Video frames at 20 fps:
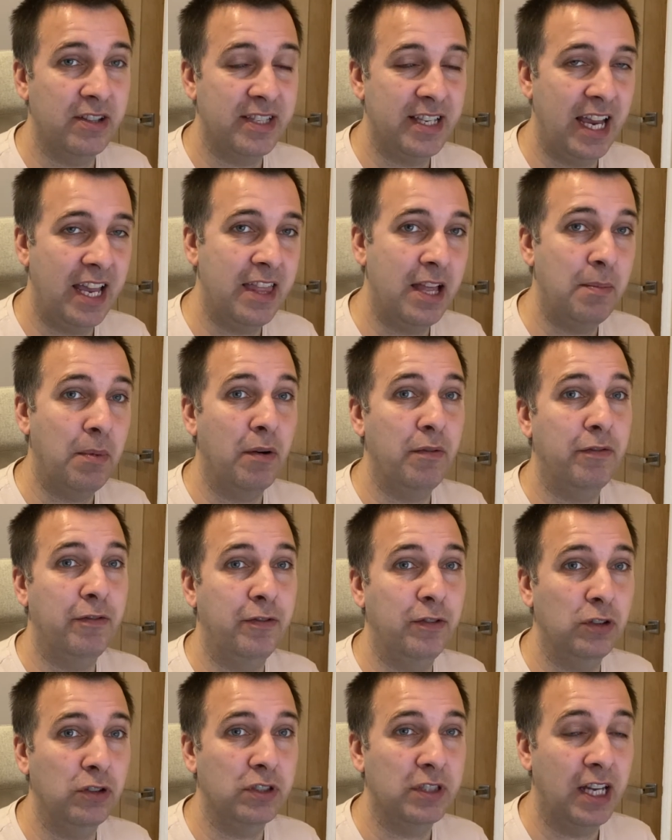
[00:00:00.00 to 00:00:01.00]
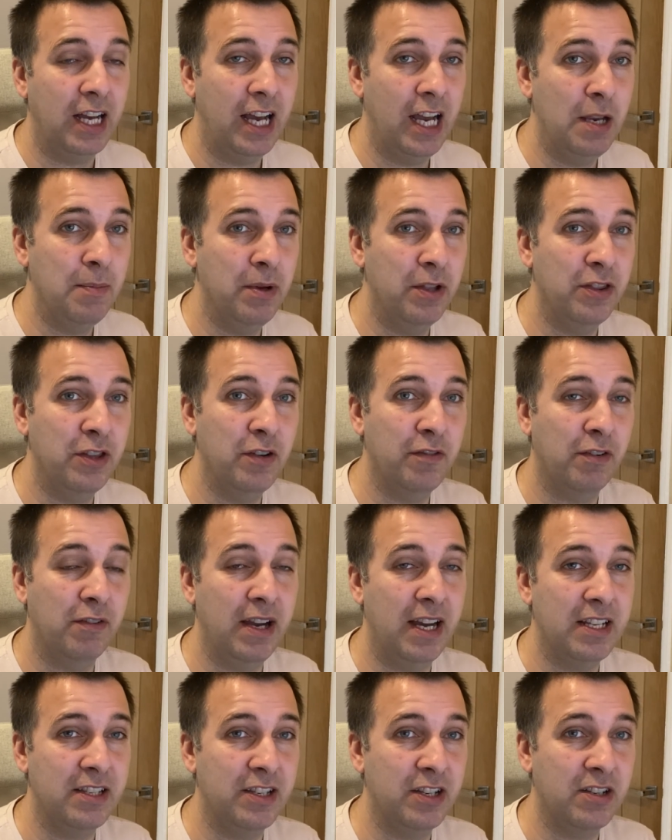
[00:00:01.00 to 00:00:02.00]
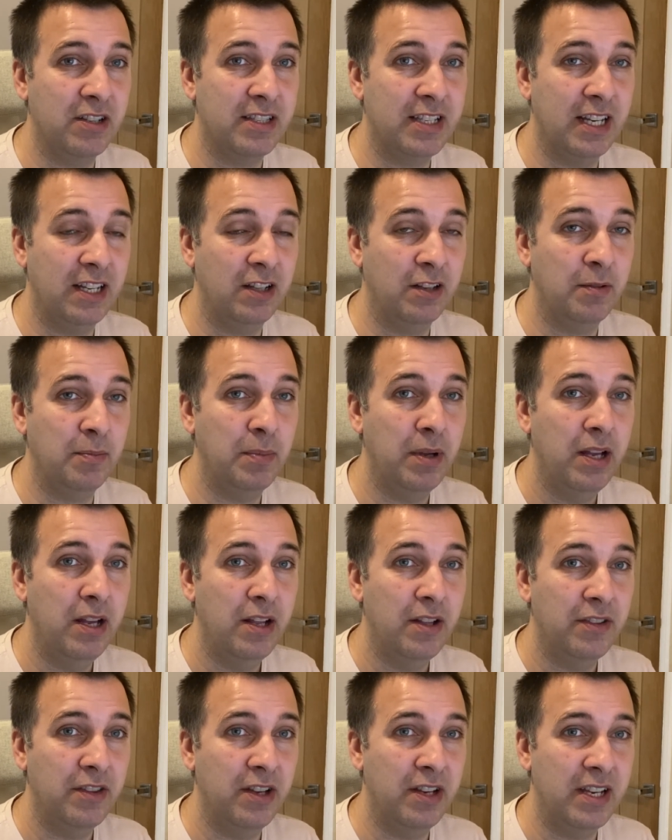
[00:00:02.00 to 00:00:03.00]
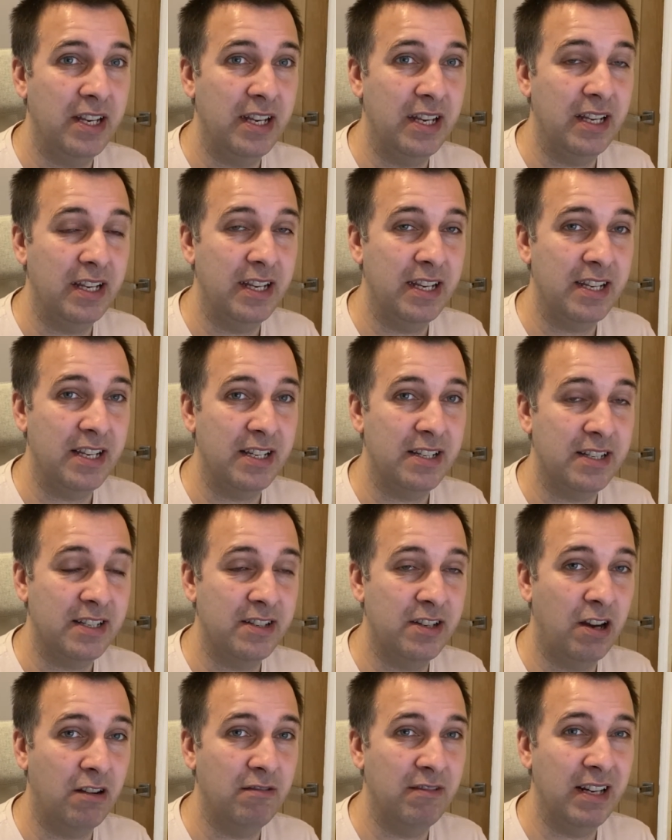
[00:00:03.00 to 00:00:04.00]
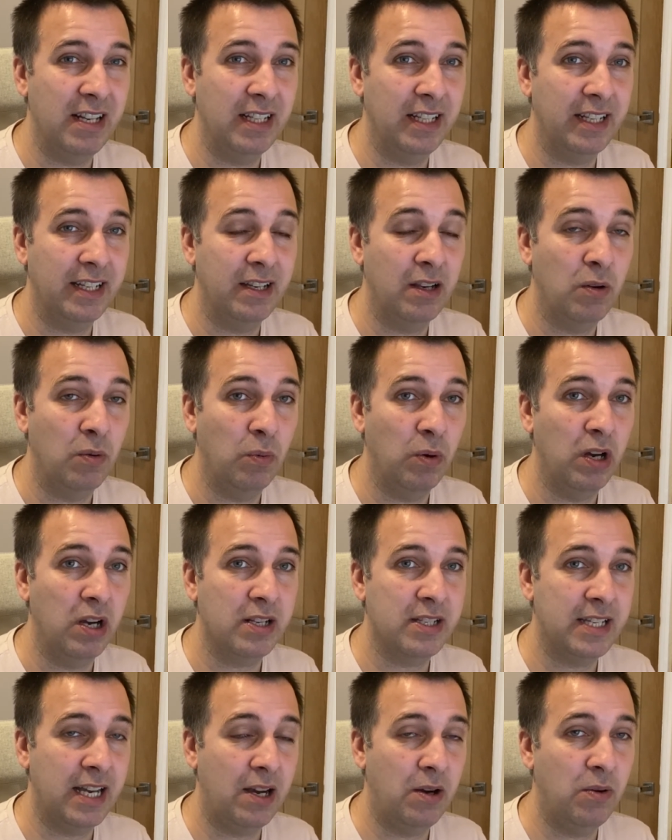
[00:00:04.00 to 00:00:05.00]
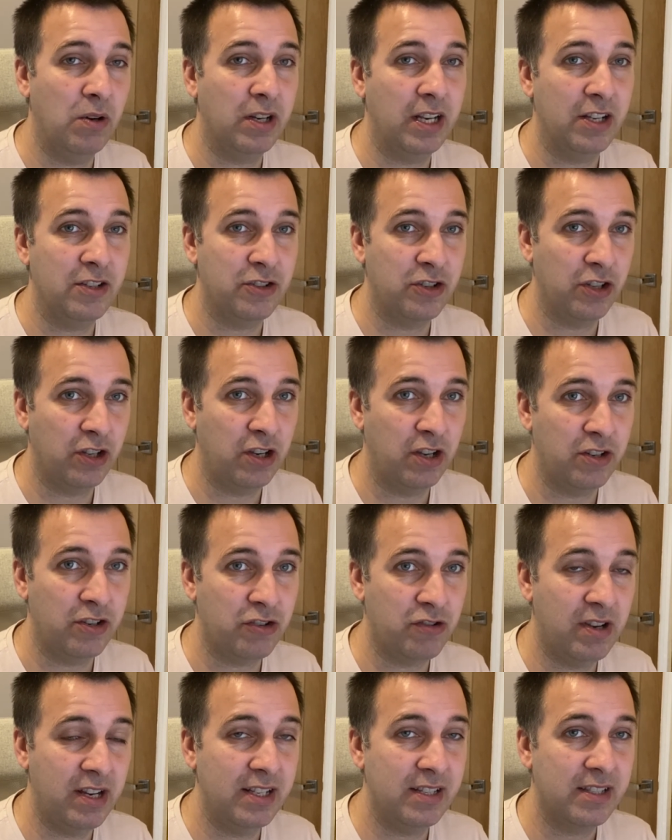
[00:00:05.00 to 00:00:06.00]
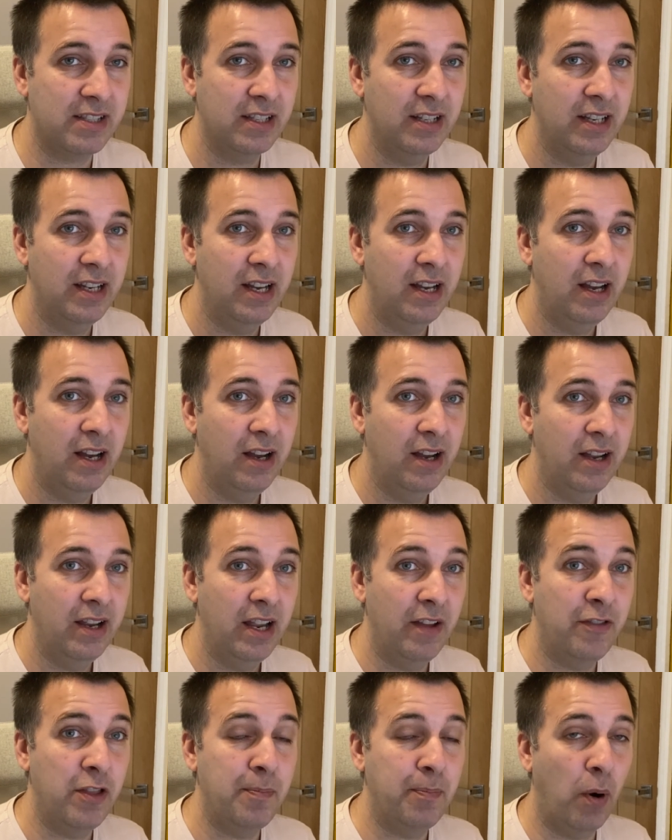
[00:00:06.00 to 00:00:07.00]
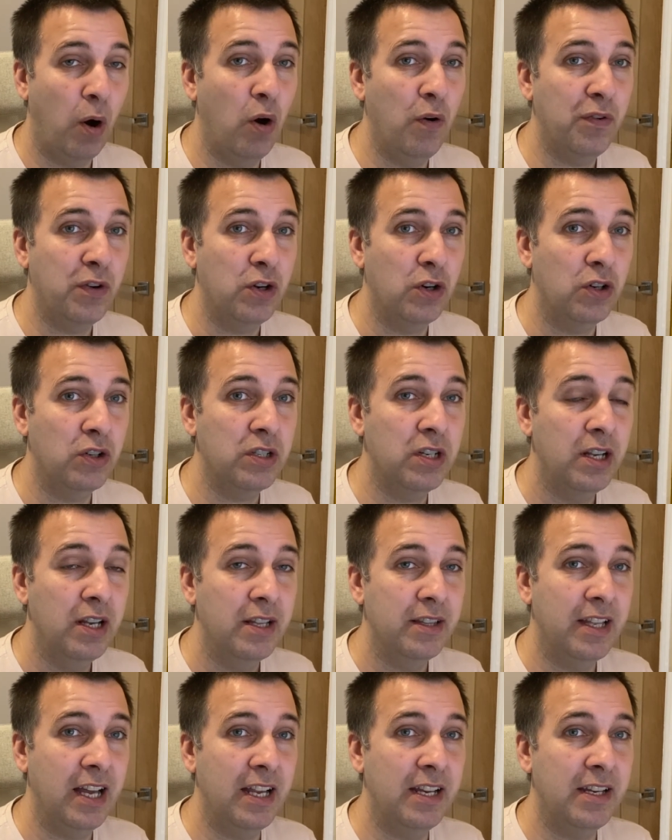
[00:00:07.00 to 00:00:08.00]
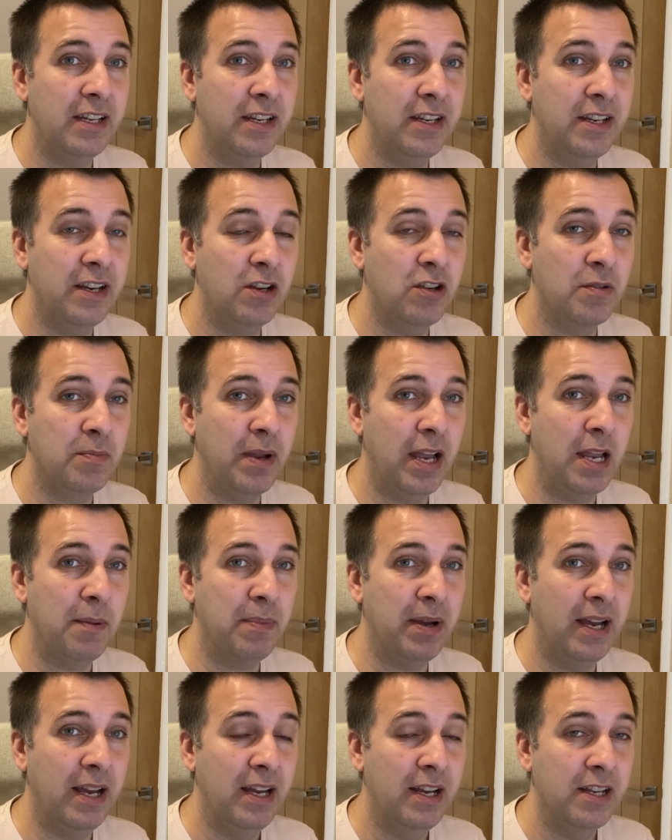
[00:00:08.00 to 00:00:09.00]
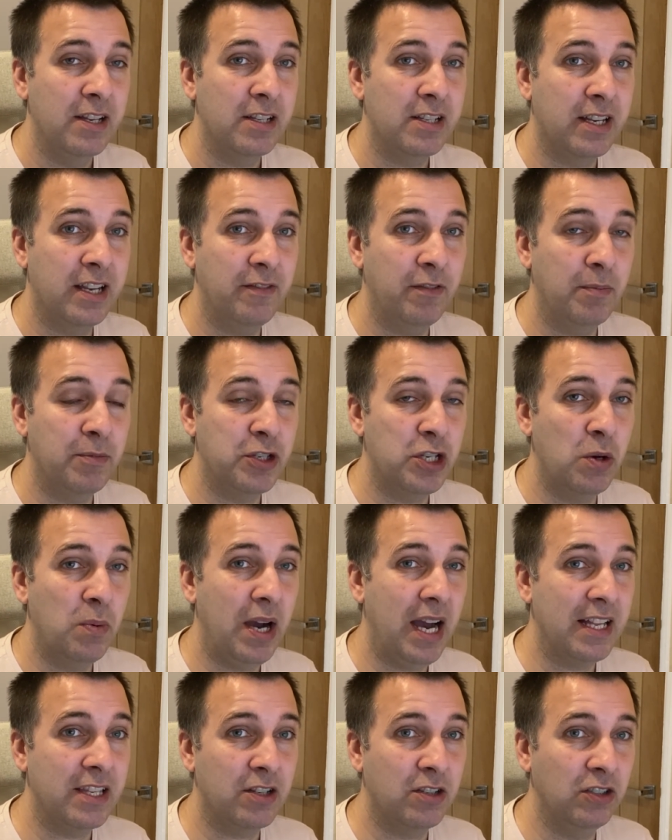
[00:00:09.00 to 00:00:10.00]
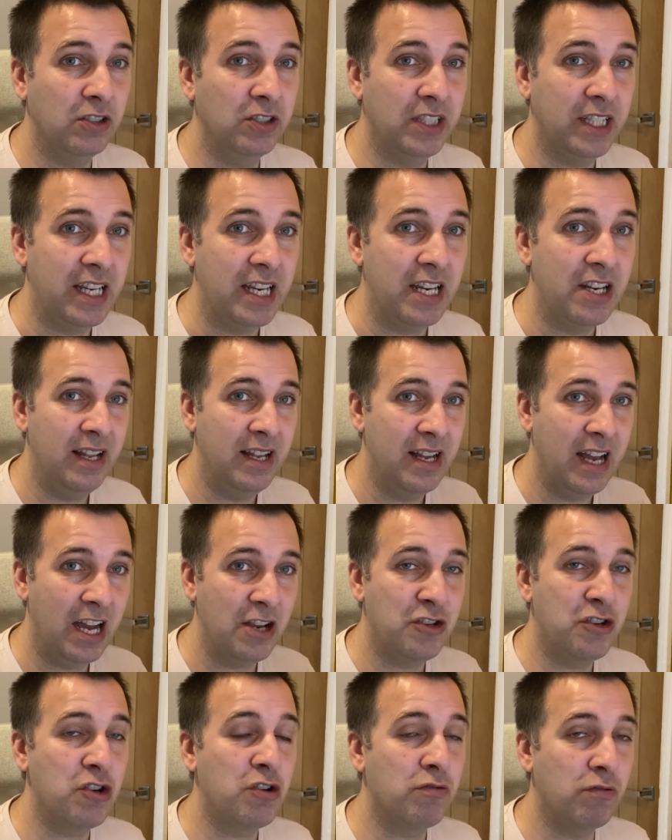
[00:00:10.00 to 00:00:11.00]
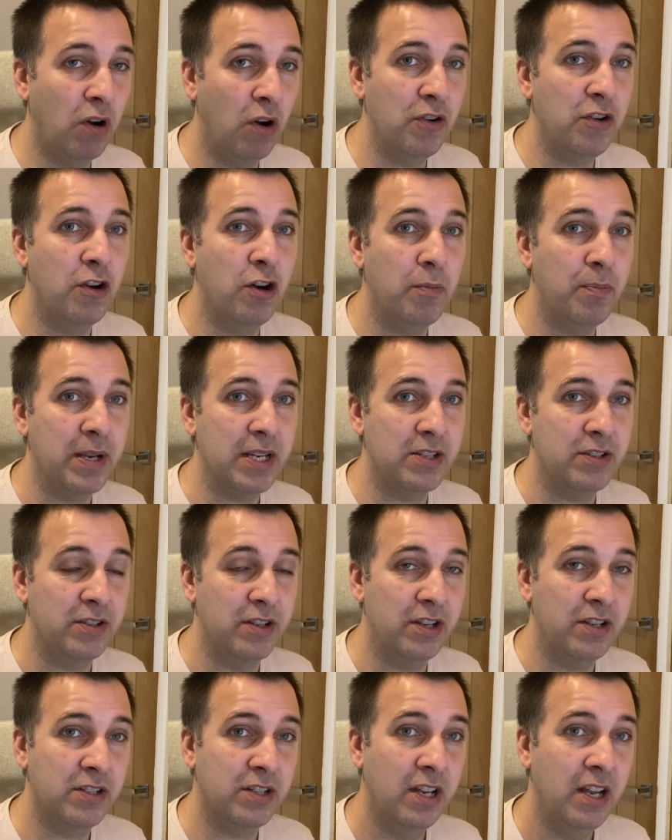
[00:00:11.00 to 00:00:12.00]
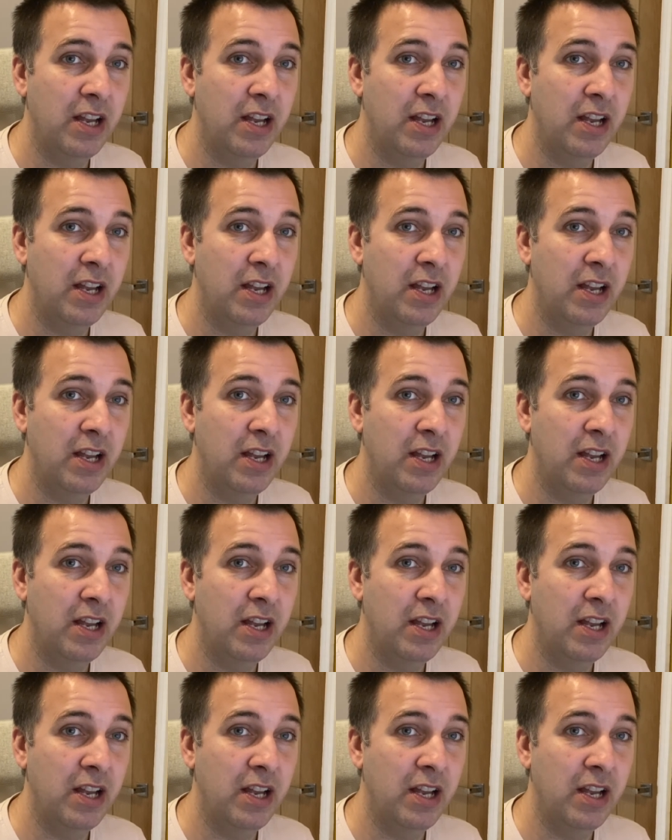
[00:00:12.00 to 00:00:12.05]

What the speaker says: them on full time, and the other writer could tell them that it's not really worked out and cancel the contract. If they're both good, then you could maybe give them 2 articles each. As you grow your business,